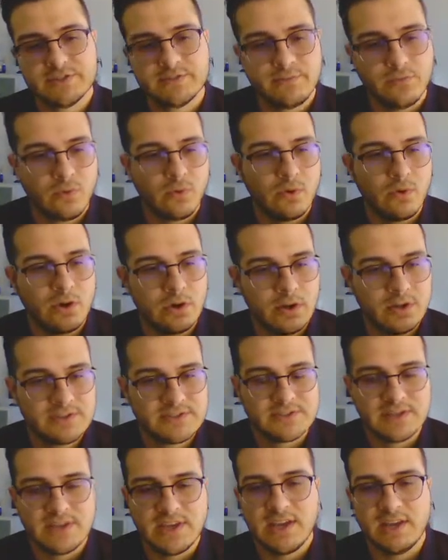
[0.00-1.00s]
For
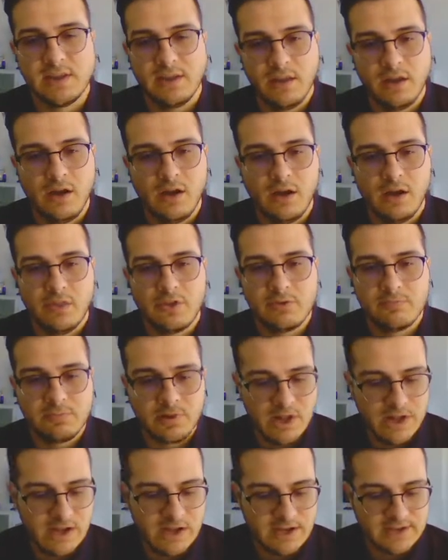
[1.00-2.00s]
CINC, all their
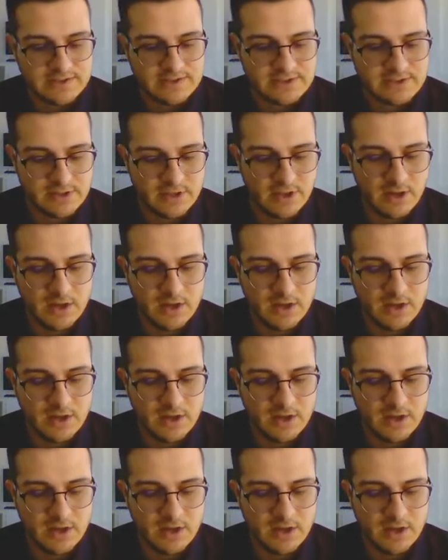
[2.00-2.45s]
blogs